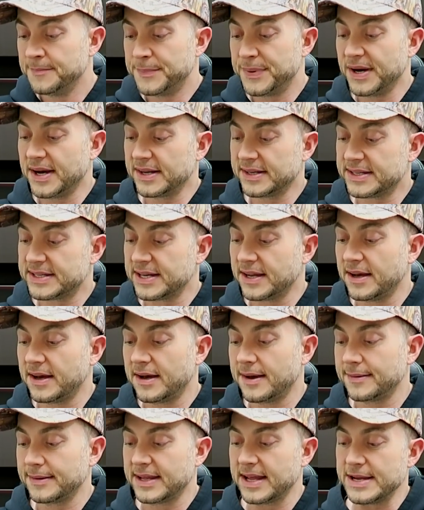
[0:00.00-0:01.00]
But
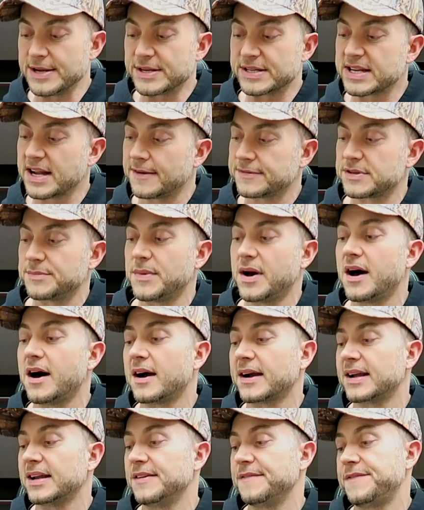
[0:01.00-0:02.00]
get yourself some
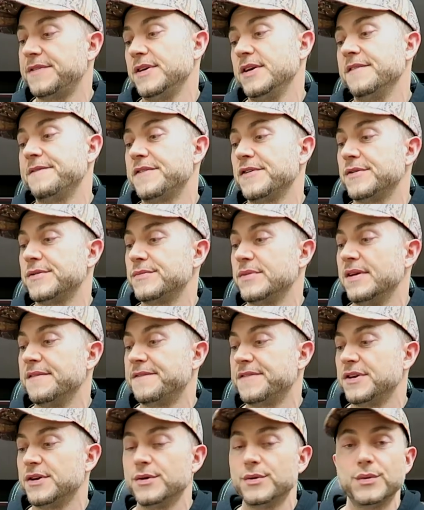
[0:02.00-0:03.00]
Hawken if
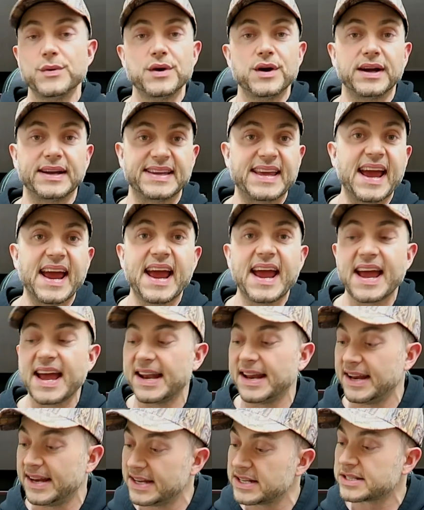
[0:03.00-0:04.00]
you
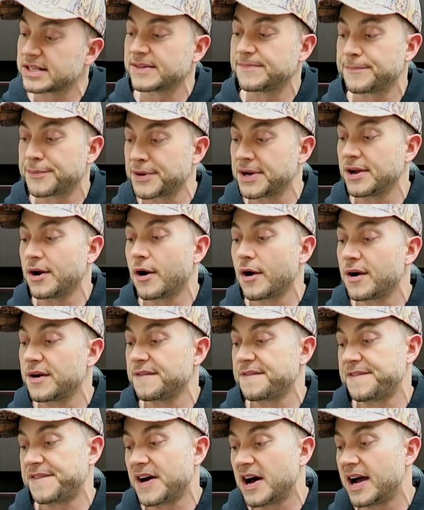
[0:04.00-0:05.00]
can. It is pretty hard
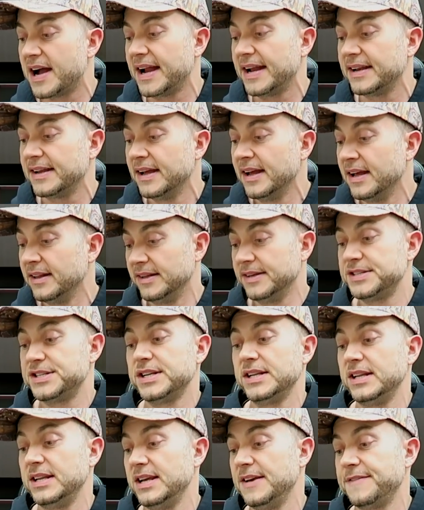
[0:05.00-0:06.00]
to find, unless
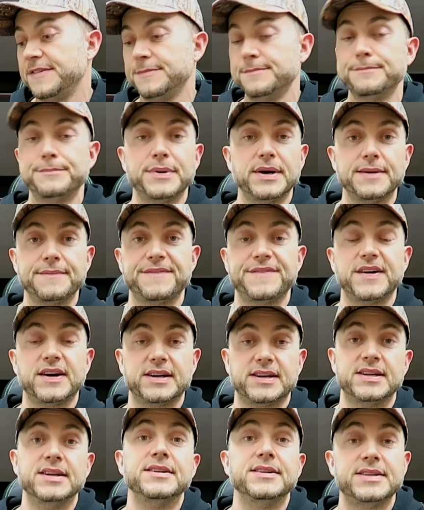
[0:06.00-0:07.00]
you live in
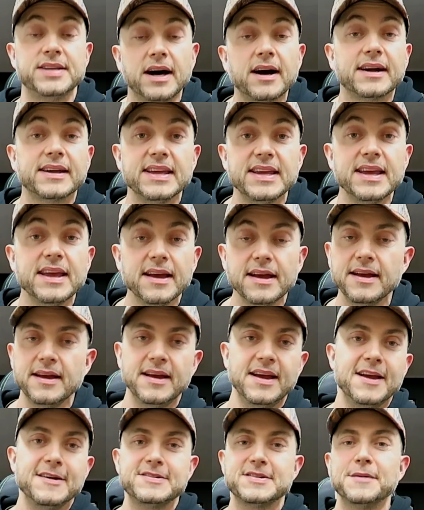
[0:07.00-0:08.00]
buttfuck Kentucky.
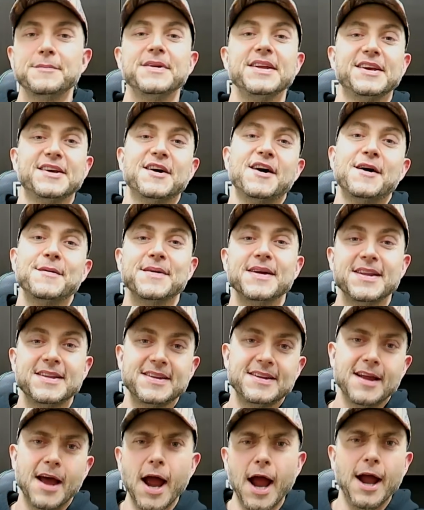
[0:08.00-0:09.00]
Somebody
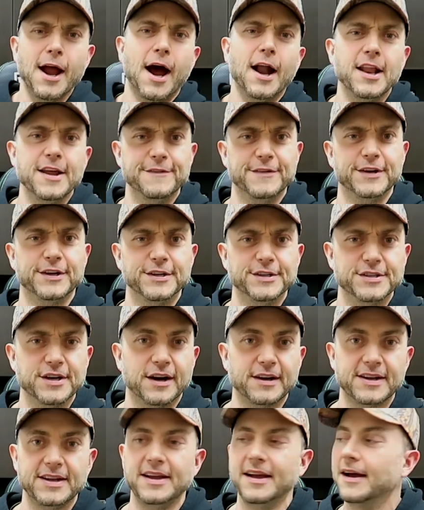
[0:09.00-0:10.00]
commented, hey, I live in
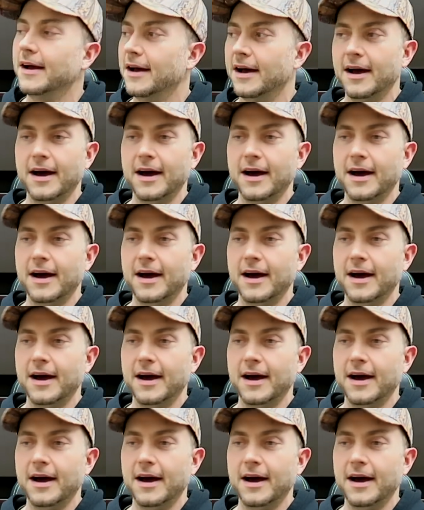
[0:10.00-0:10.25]
Kentucky.